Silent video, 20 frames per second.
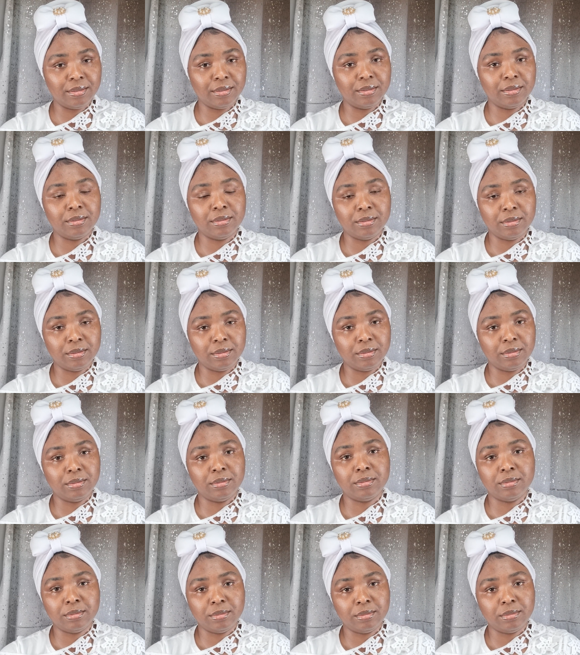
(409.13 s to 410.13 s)

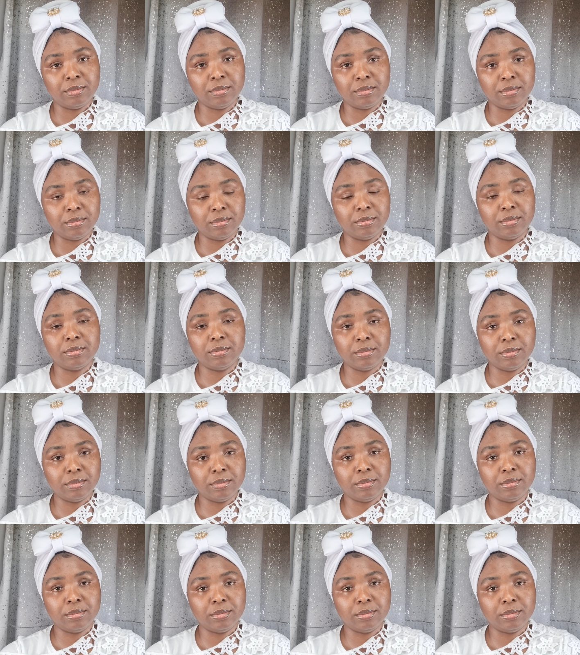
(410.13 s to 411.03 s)
Nobody speaks.